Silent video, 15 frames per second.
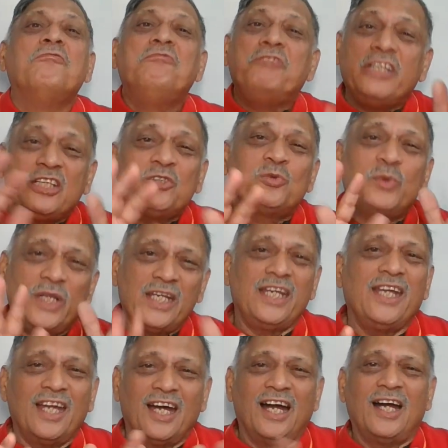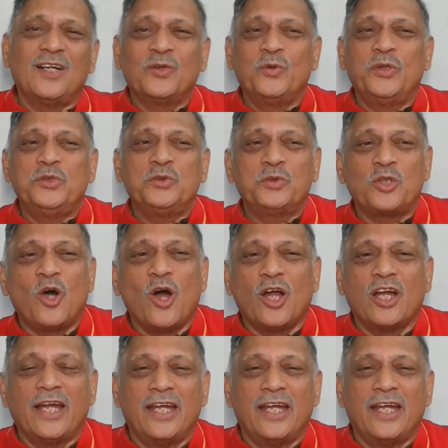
We today are going to talk